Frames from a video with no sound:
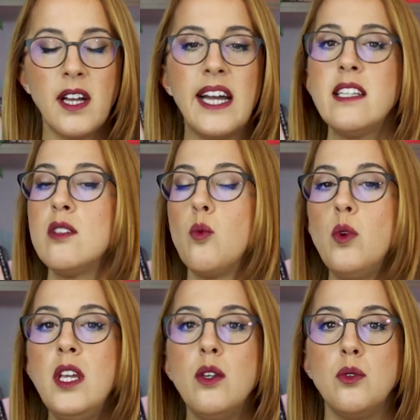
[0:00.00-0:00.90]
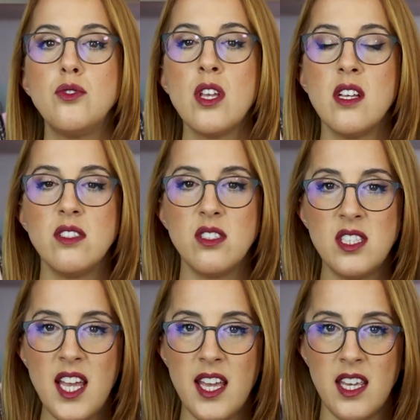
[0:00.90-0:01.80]
that we use
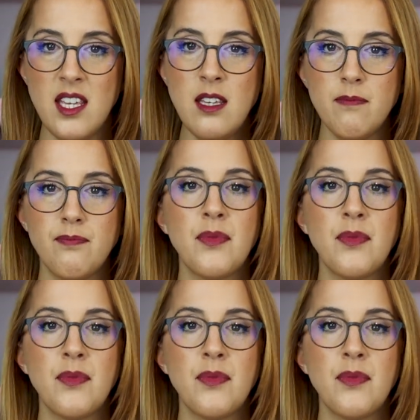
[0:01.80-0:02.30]
say